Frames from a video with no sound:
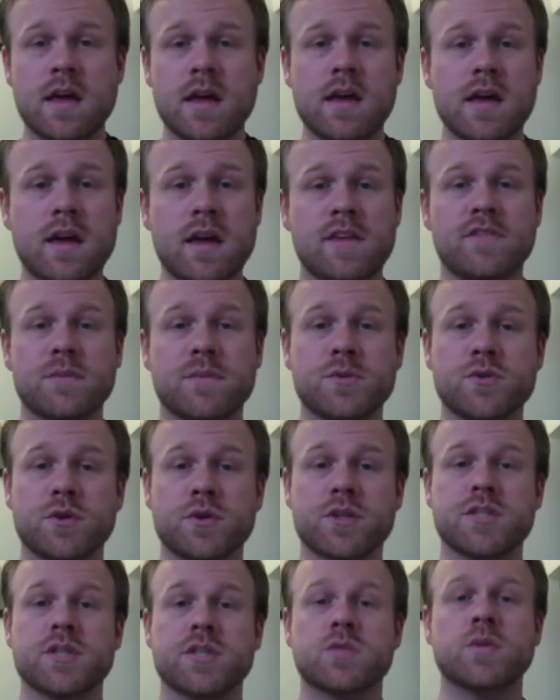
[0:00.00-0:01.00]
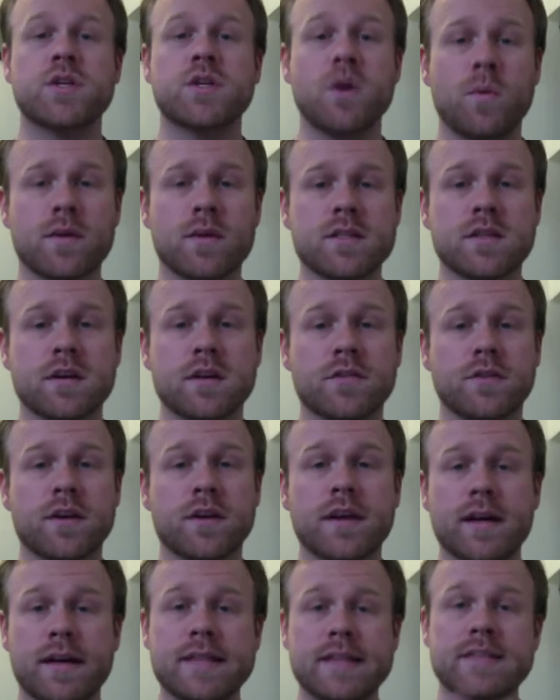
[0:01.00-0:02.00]
If the majority says we don't want slavery,
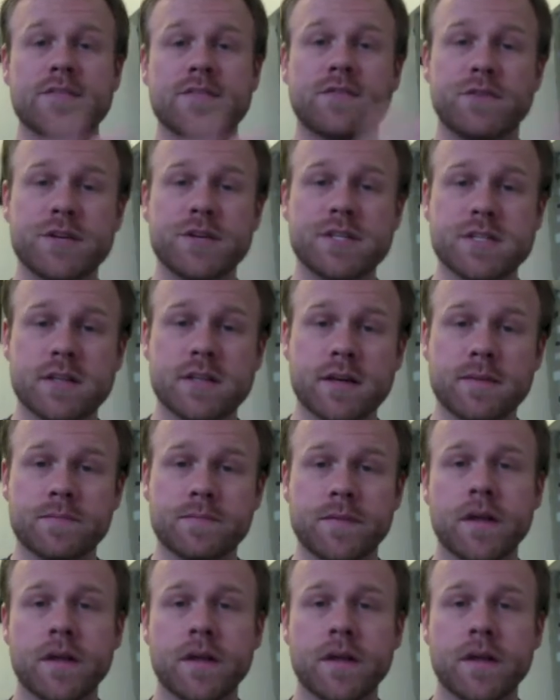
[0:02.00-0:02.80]
it's a free state.